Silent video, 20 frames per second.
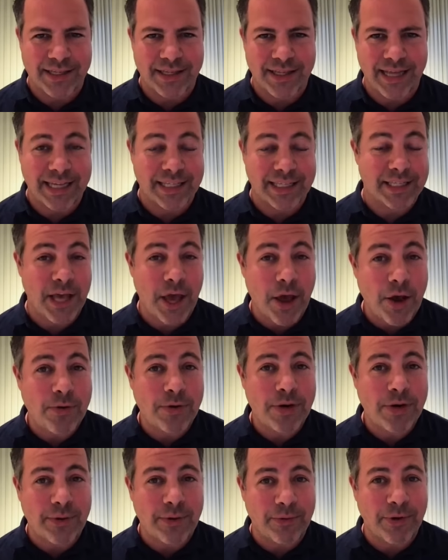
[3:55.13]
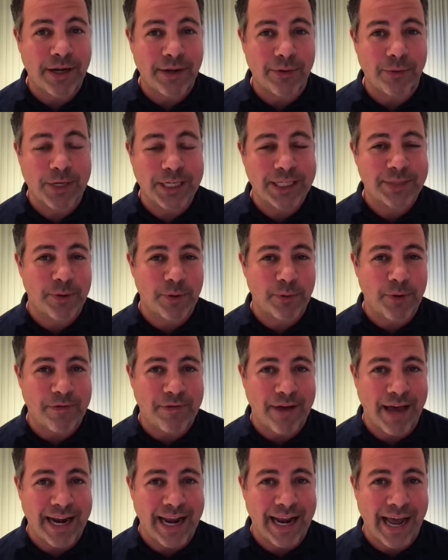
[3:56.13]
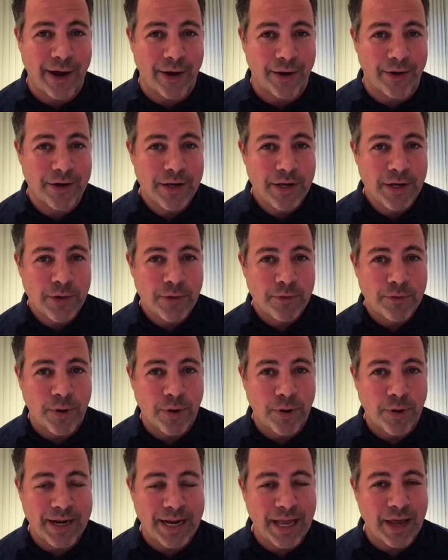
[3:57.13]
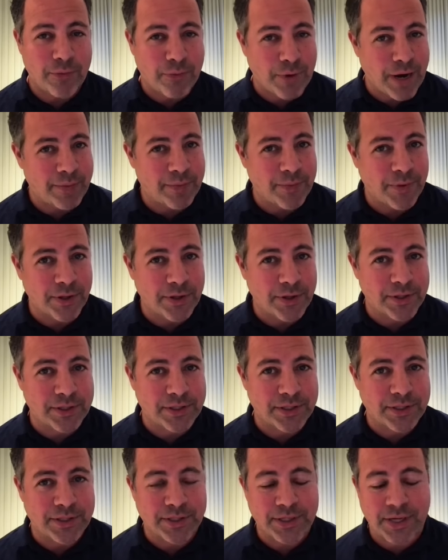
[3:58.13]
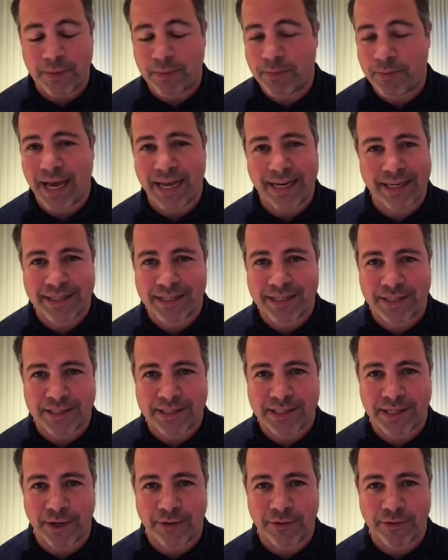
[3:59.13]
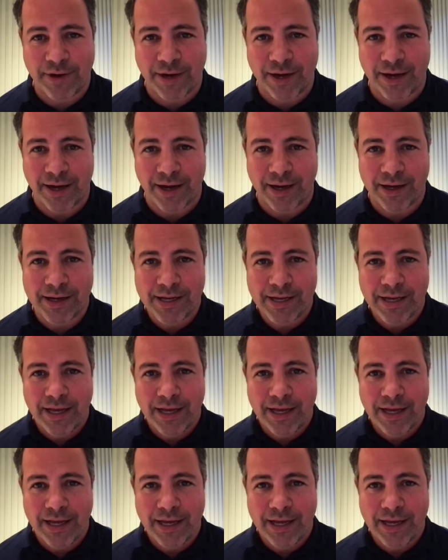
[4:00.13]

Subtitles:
And that's the only real whisper we've had out from any of Red Bull's competitors so far.